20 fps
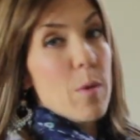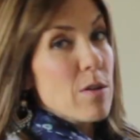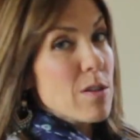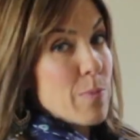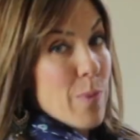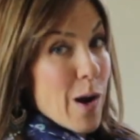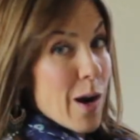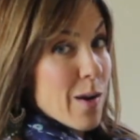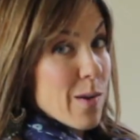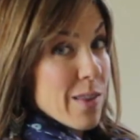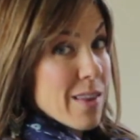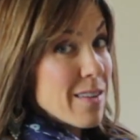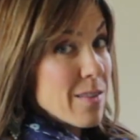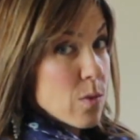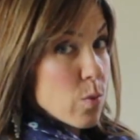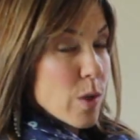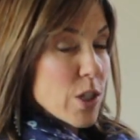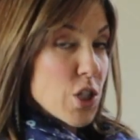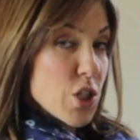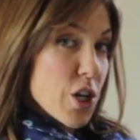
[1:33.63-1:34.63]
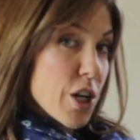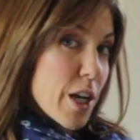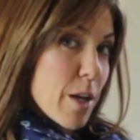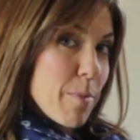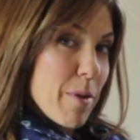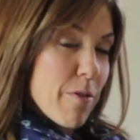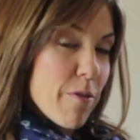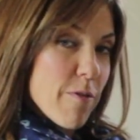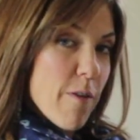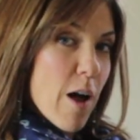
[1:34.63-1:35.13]
the most part, this is what you're
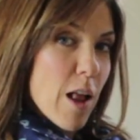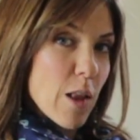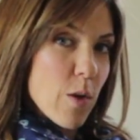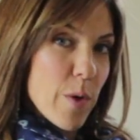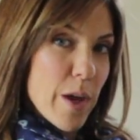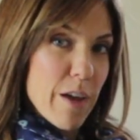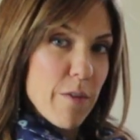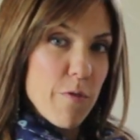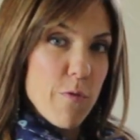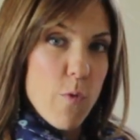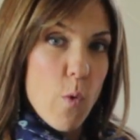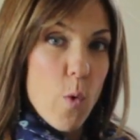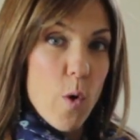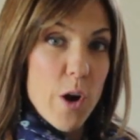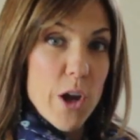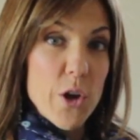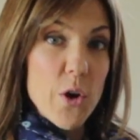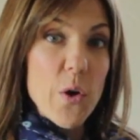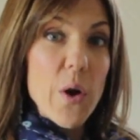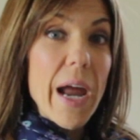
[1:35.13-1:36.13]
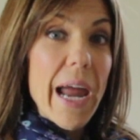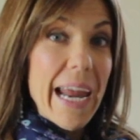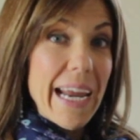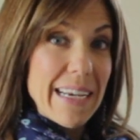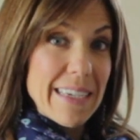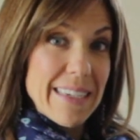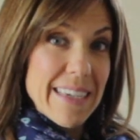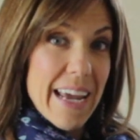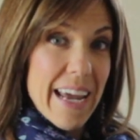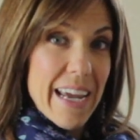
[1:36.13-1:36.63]
going to be following for your
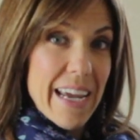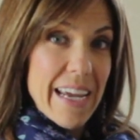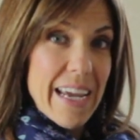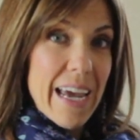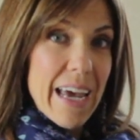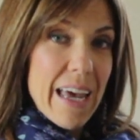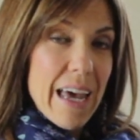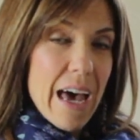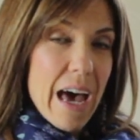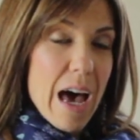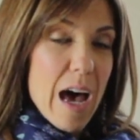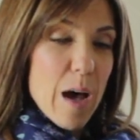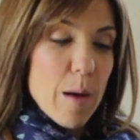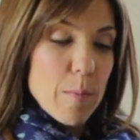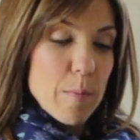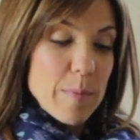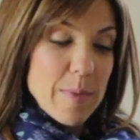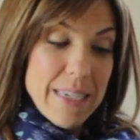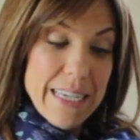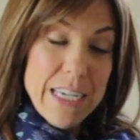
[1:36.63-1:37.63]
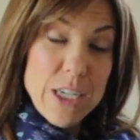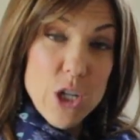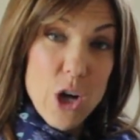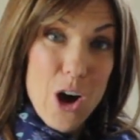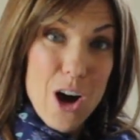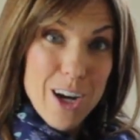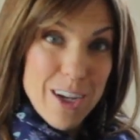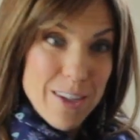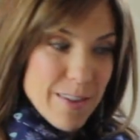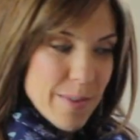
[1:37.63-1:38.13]
8-day
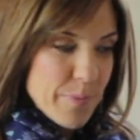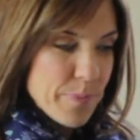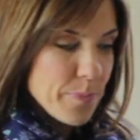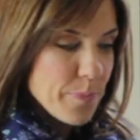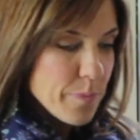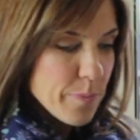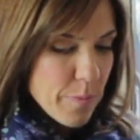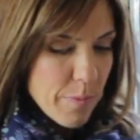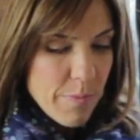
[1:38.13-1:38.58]
detox.